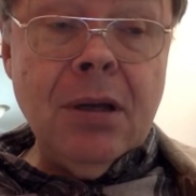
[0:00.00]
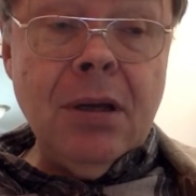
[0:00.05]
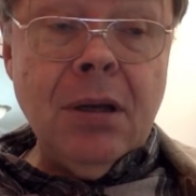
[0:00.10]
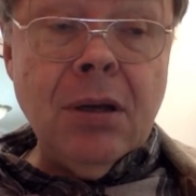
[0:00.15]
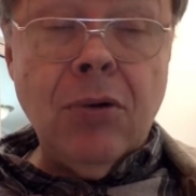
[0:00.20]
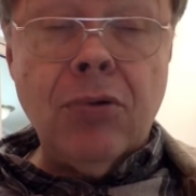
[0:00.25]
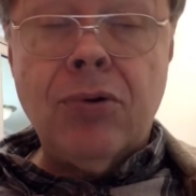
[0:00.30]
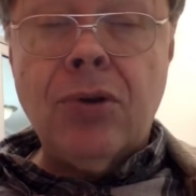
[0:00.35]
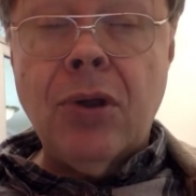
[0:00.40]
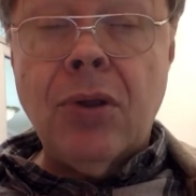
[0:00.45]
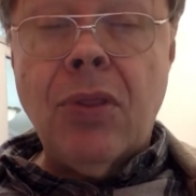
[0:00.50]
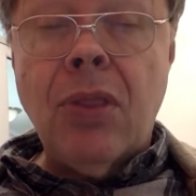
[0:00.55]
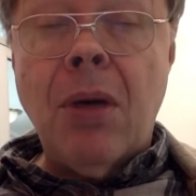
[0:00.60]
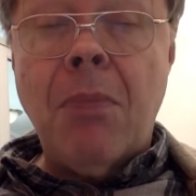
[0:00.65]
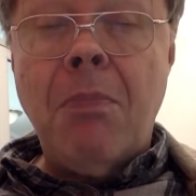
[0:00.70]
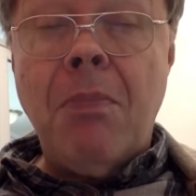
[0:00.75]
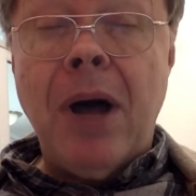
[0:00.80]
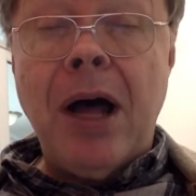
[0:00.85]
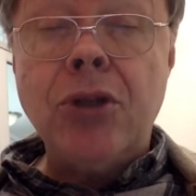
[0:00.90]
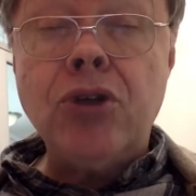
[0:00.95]
Go to the
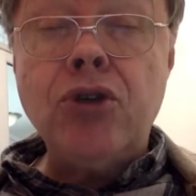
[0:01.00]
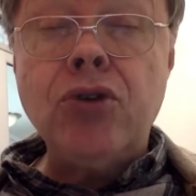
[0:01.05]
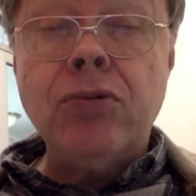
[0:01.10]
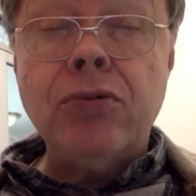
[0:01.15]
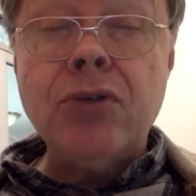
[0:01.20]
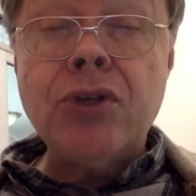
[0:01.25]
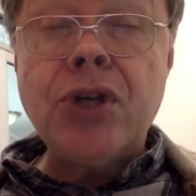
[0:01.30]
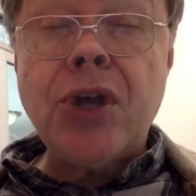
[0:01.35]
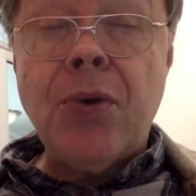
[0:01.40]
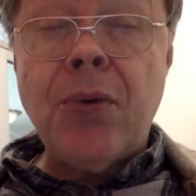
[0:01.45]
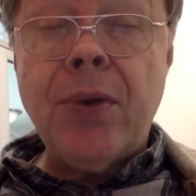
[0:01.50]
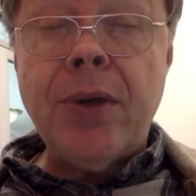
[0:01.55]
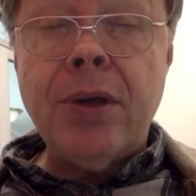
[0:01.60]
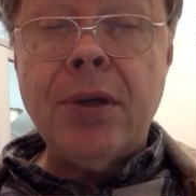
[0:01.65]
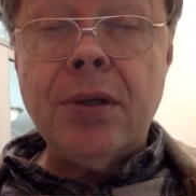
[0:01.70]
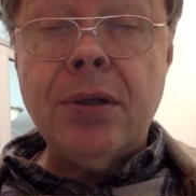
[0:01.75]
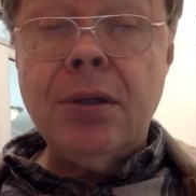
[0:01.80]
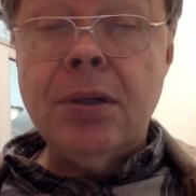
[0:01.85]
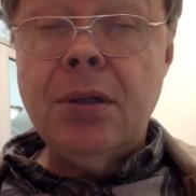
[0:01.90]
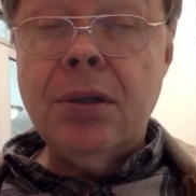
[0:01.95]
modules
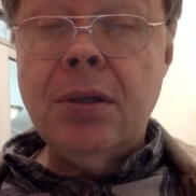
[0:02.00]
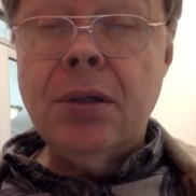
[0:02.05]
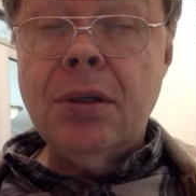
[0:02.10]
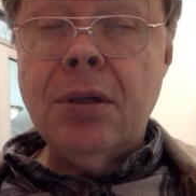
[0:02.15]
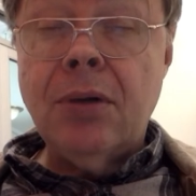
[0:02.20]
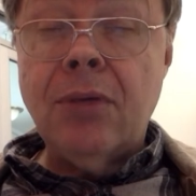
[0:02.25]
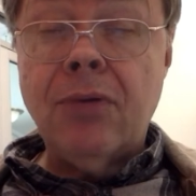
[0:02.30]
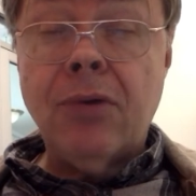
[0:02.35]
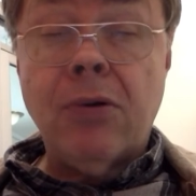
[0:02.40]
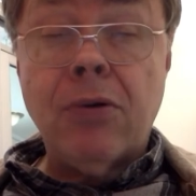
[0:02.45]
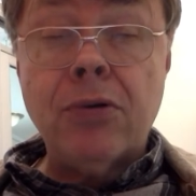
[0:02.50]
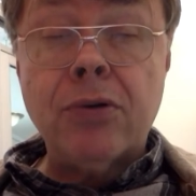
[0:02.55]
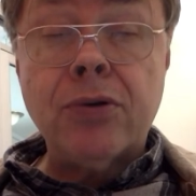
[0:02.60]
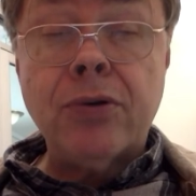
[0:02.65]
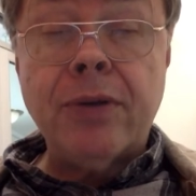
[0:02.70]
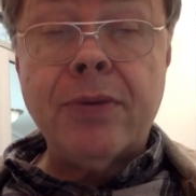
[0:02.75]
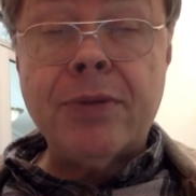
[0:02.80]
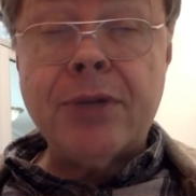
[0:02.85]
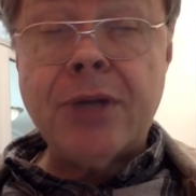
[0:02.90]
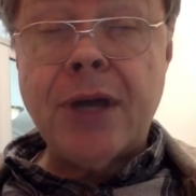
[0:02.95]
area of the course
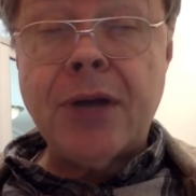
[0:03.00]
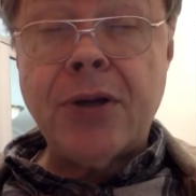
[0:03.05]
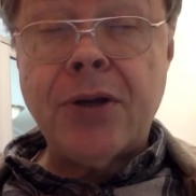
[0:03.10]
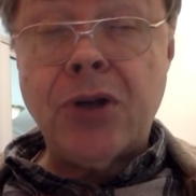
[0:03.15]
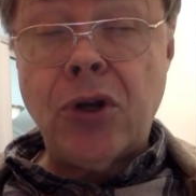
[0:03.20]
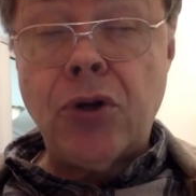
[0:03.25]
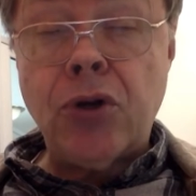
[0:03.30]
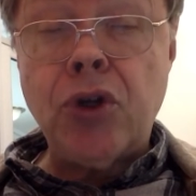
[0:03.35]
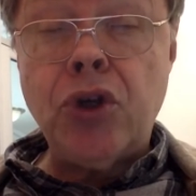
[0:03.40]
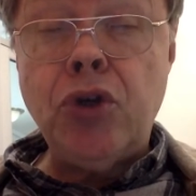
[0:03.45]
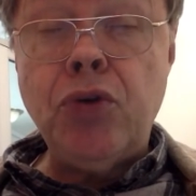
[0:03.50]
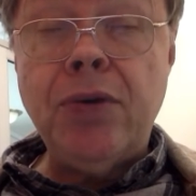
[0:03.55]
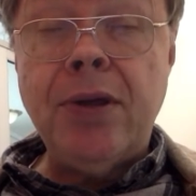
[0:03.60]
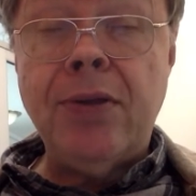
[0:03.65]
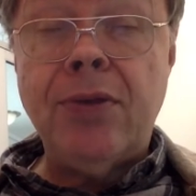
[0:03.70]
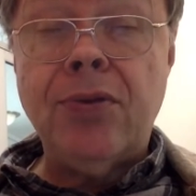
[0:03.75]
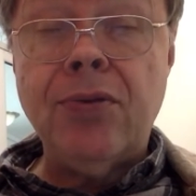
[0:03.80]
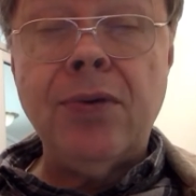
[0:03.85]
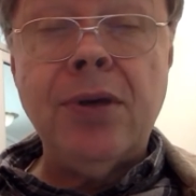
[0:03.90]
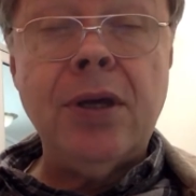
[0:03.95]
website, and under
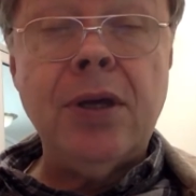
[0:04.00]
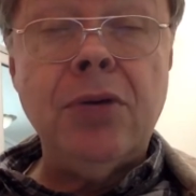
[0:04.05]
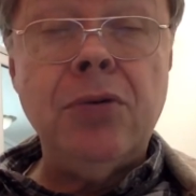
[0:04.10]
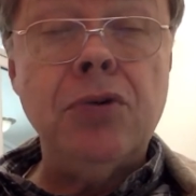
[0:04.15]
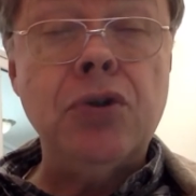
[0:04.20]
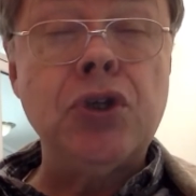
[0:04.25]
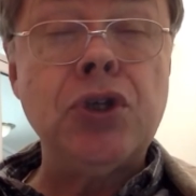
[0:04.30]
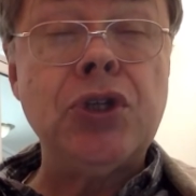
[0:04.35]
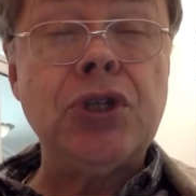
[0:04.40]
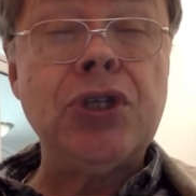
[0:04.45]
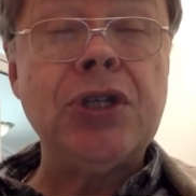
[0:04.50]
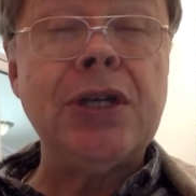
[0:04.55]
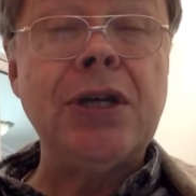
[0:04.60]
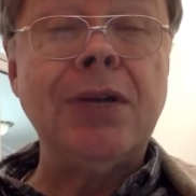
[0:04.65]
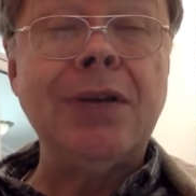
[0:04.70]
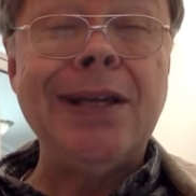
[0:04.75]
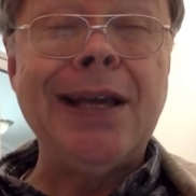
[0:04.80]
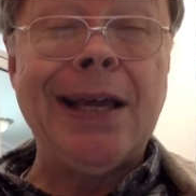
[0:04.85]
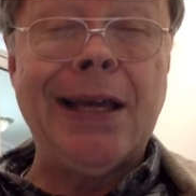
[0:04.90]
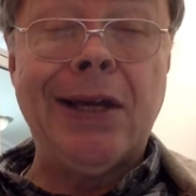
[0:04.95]
Unit 3 you should see a
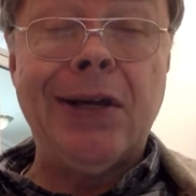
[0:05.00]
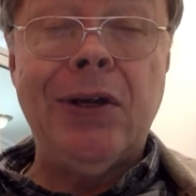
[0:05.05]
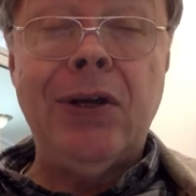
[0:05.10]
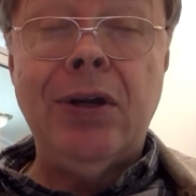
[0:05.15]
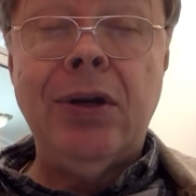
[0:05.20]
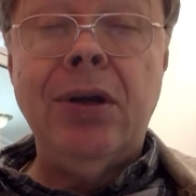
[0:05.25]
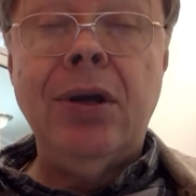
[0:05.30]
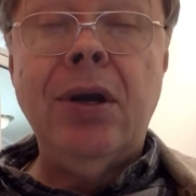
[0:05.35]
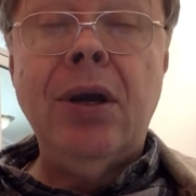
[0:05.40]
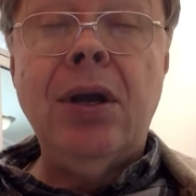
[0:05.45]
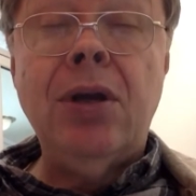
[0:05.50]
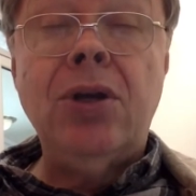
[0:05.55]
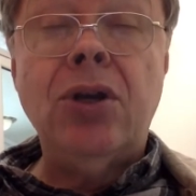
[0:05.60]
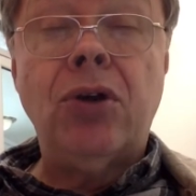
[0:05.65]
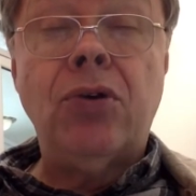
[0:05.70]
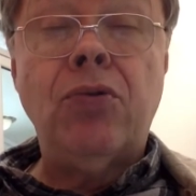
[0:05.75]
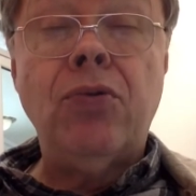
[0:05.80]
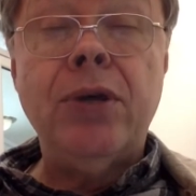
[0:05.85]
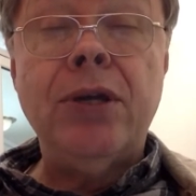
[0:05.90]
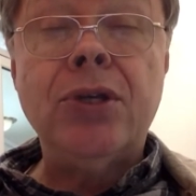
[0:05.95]
link to
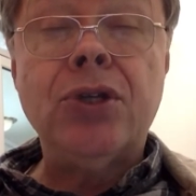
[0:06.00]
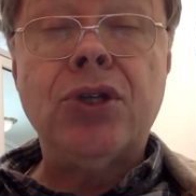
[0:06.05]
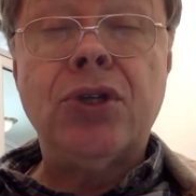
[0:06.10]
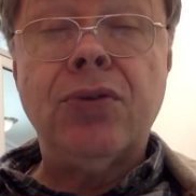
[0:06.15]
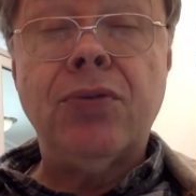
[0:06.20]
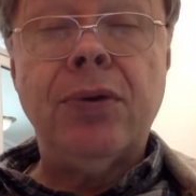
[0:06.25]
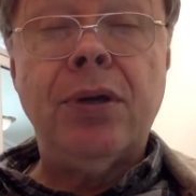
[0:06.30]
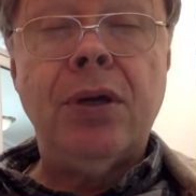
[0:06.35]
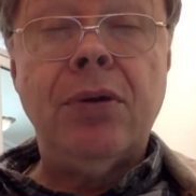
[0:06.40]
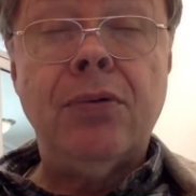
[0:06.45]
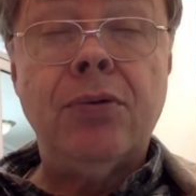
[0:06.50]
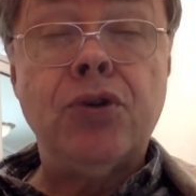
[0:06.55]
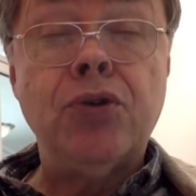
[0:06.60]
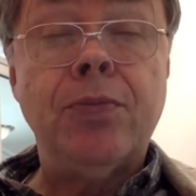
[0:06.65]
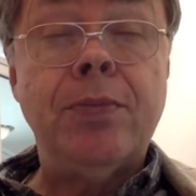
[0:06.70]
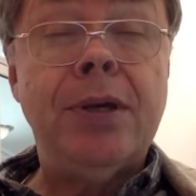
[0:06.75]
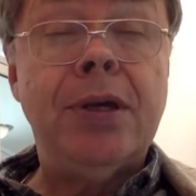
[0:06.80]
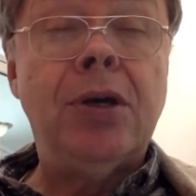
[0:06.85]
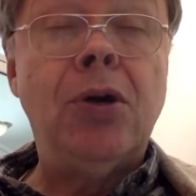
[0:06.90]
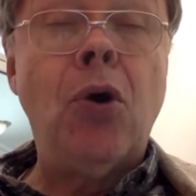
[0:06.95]
Quiz 3, which
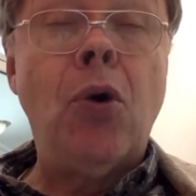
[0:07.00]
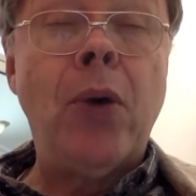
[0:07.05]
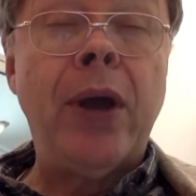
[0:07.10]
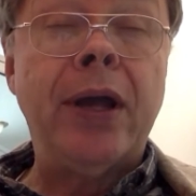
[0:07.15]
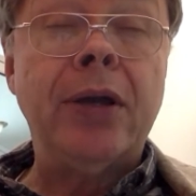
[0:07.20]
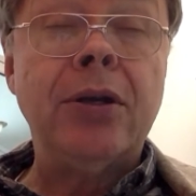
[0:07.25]
will be going